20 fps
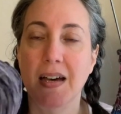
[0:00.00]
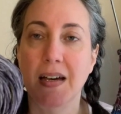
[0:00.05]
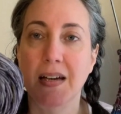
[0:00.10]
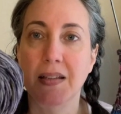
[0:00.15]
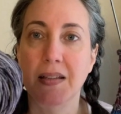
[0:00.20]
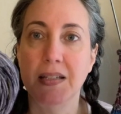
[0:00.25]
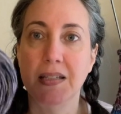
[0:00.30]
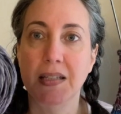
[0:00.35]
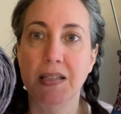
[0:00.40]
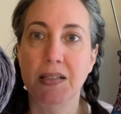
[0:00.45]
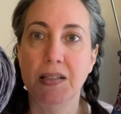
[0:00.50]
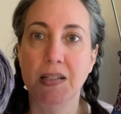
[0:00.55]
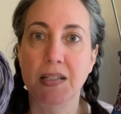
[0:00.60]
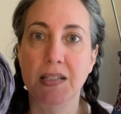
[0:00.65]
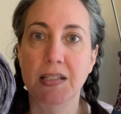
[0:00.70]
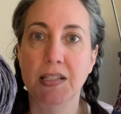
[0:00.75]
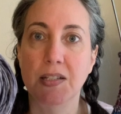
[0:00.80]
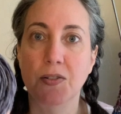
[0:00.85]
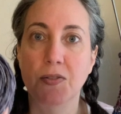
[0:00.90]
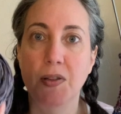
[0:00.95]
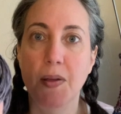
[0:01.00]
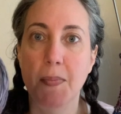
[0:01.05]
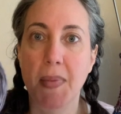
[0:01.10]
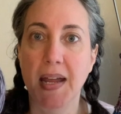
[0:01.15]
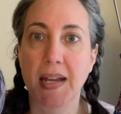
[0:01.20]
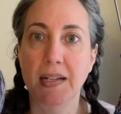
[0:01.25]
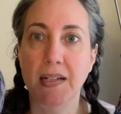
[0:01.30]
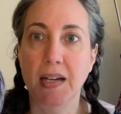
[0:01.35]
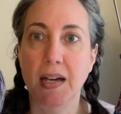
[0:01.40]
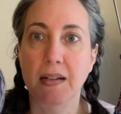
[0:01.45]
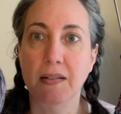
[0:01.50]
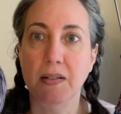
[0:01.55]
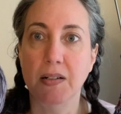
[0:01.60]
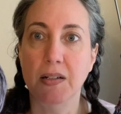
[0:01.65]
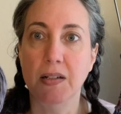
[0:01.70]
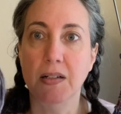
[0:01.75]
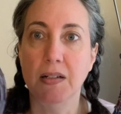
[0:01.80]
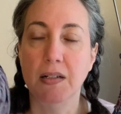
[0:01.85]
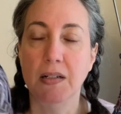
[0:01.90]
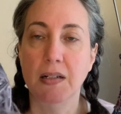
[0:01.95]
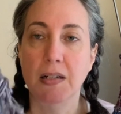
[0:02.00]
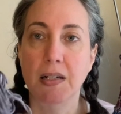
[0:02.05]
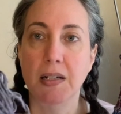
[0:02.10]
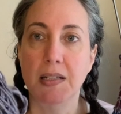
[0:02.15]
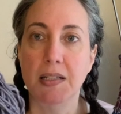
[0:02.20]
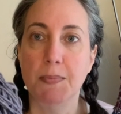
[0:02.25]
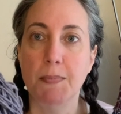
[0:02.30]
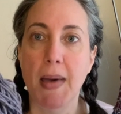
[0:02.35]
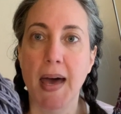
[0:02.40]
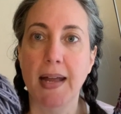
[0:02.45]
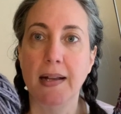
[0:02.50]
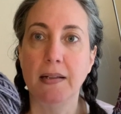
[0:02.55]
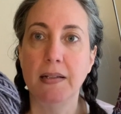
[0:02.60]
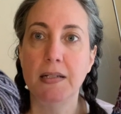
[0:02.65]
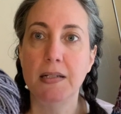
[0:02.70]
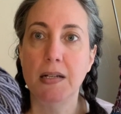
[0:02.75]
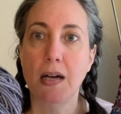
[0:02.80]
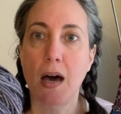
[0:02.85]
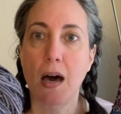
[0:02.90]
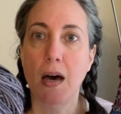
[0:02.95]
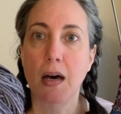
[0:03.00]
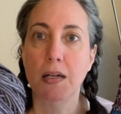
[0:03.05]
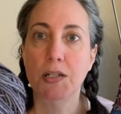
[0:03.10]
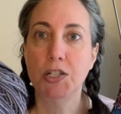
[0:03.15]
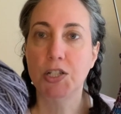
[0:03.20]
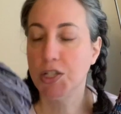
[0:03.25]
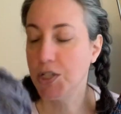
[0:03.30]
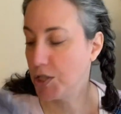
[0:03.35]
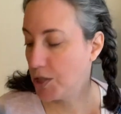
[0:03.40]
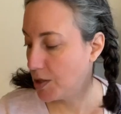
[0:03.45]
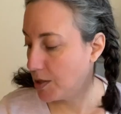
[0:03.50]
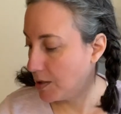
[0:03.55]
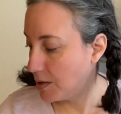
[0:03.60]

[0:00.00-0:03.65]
This is considered the main color. It's Madeline Tosh.